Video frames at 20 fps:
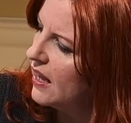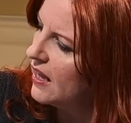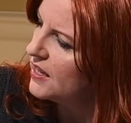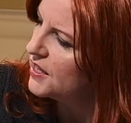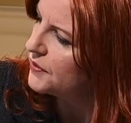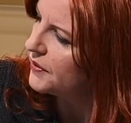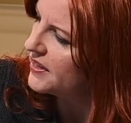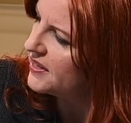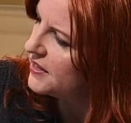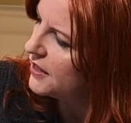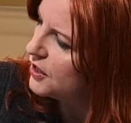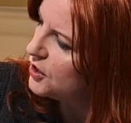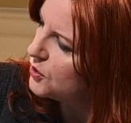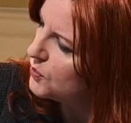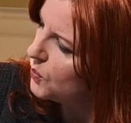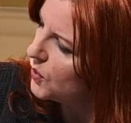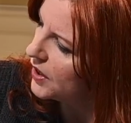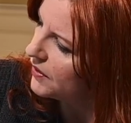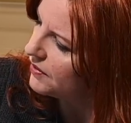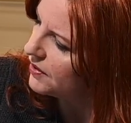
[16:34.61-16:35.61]
So I stitched
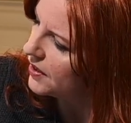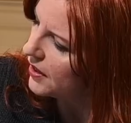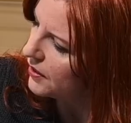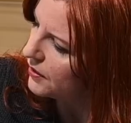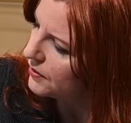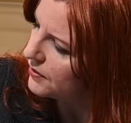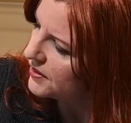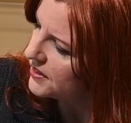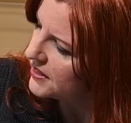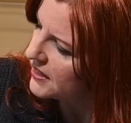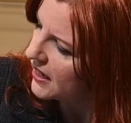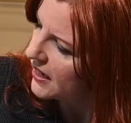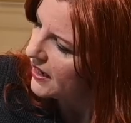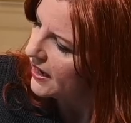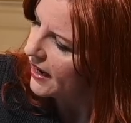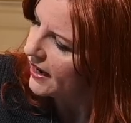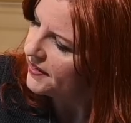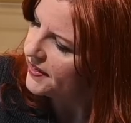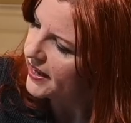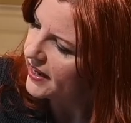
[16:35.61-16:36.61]
one of those,
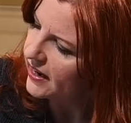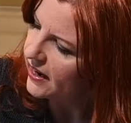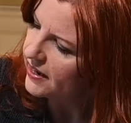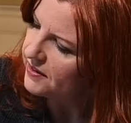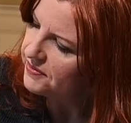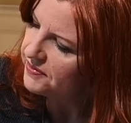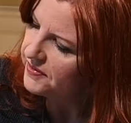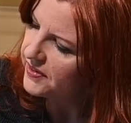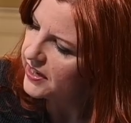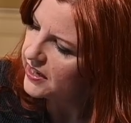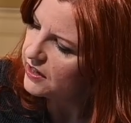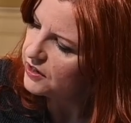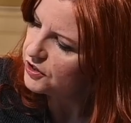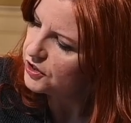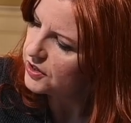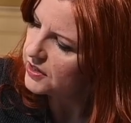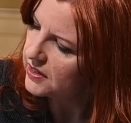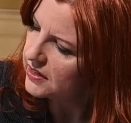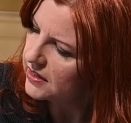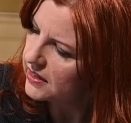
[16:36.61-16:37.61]
and then I
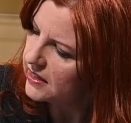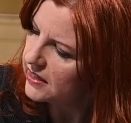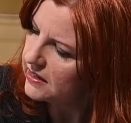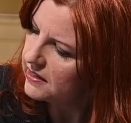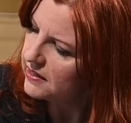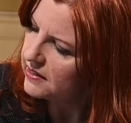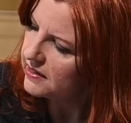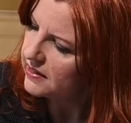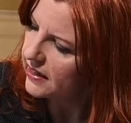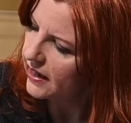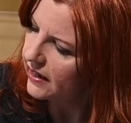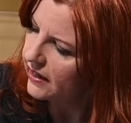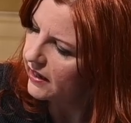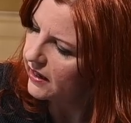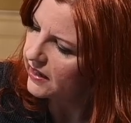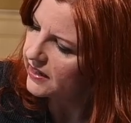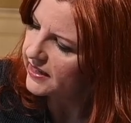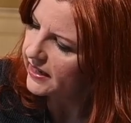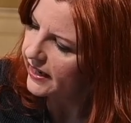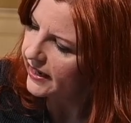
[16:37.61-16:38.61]
finished this
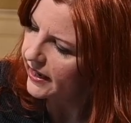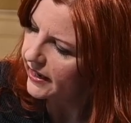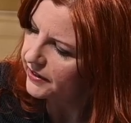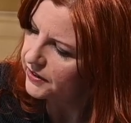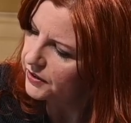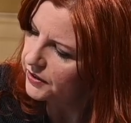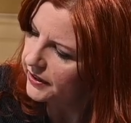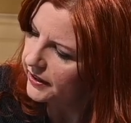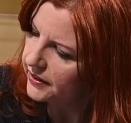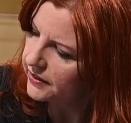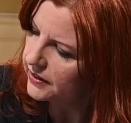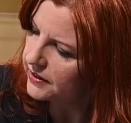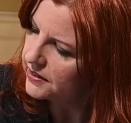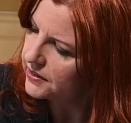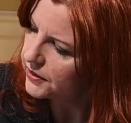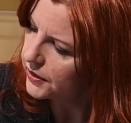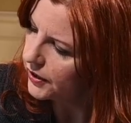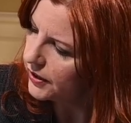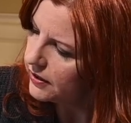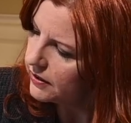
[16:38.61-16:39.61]
diagonal in the
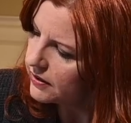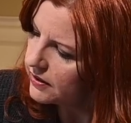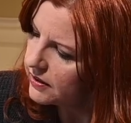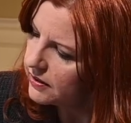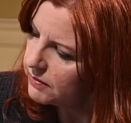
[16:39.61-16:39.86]
skirt.